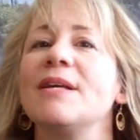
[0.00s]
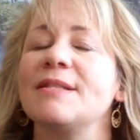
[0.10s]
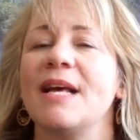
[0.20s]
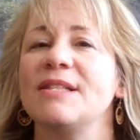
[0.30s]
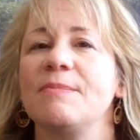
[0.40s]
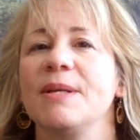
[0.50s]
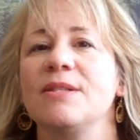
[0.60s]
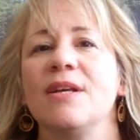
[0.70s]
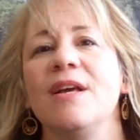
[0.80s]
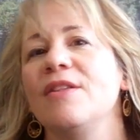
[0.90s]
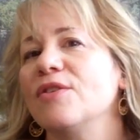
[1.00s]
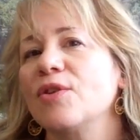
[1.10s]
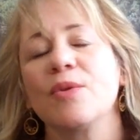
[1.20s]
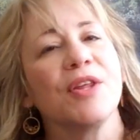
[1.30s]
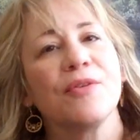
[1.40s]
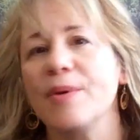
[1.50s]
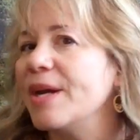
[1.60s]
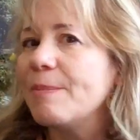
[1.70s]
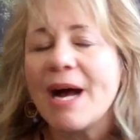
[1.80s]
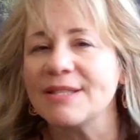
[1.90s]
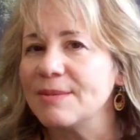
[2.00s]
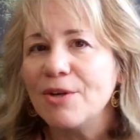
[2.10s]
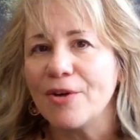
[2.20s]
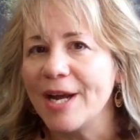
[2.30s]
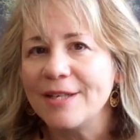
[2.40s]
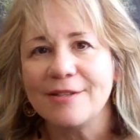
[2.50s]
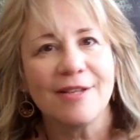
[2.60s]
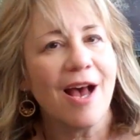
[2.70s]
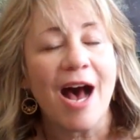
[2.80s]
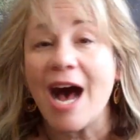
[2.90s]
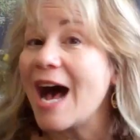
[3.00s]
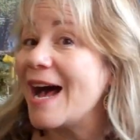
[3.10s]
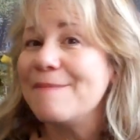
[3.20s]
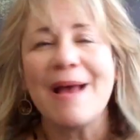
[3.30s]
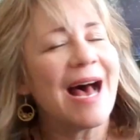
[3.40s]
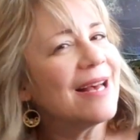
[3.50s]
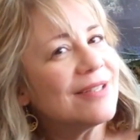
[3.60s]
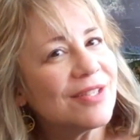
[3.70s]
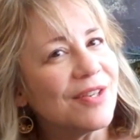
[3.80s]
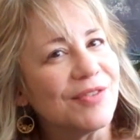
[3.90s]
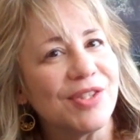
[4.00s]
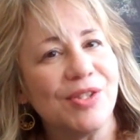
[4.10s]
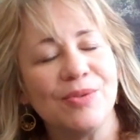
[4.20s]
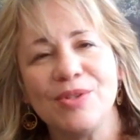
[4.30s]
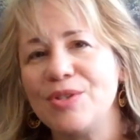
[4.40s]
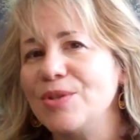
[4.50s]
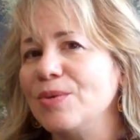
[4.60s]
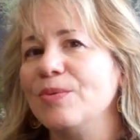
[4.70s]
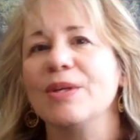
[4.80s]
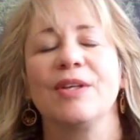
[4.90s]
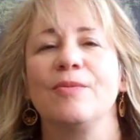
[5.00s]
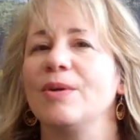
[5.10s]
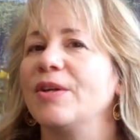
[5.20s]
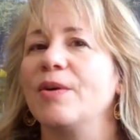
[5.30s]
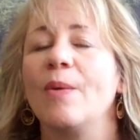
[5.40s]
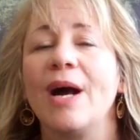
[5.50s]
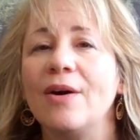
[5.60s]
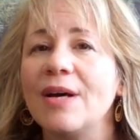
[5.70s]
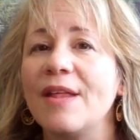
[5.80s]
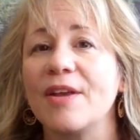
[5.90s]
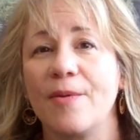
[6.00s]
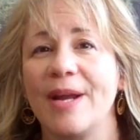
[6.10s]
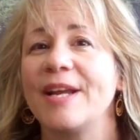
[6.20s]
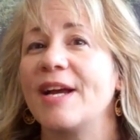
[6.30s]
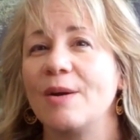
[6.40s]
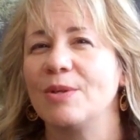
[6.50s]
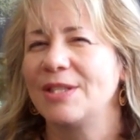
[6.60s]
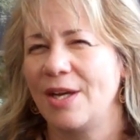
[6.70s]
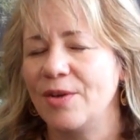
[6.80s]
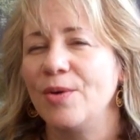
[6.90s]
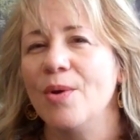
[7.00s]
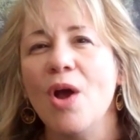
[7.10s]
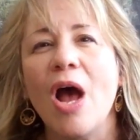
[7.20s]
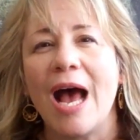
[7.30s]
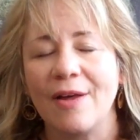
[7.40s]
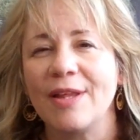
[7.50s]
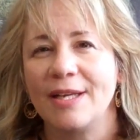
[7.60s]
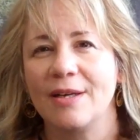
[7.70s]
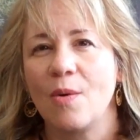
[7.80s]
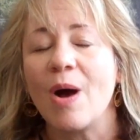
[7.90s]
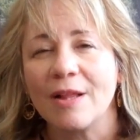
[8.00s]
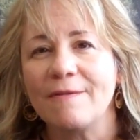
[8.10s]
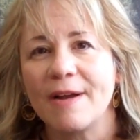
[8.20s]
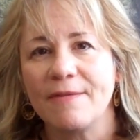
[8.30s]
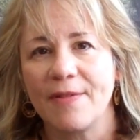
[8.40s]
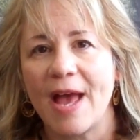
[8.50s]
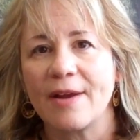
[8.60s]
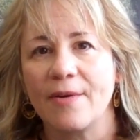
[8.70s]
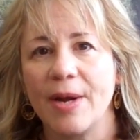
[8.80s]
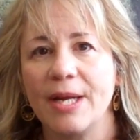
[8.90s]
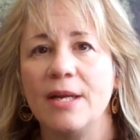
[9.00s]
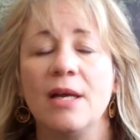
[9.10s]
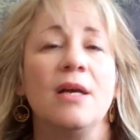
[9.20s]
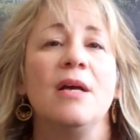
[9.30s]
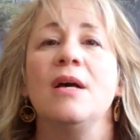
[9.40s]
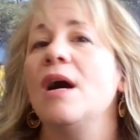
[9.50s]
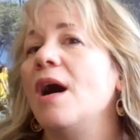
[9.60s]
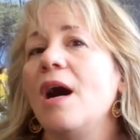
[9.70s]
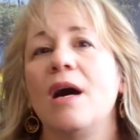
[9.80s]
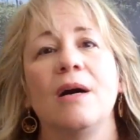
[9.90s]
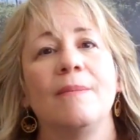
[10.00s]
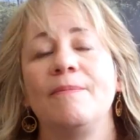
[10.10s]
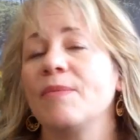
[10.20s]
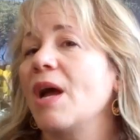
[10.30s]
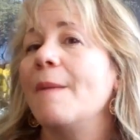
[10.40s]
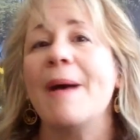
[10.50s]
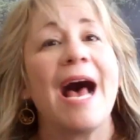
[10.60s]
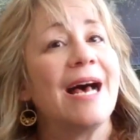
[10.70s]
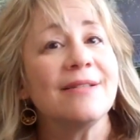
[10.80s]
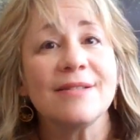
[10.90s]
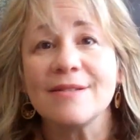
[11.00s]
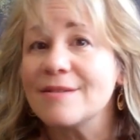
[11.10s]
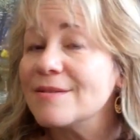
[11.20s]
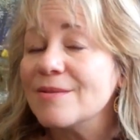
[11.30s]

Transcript: assessment. There's only 3 possible grades. A high pass if students do really, really well, and the grading guide will tell you how they qualify for that grade. A pass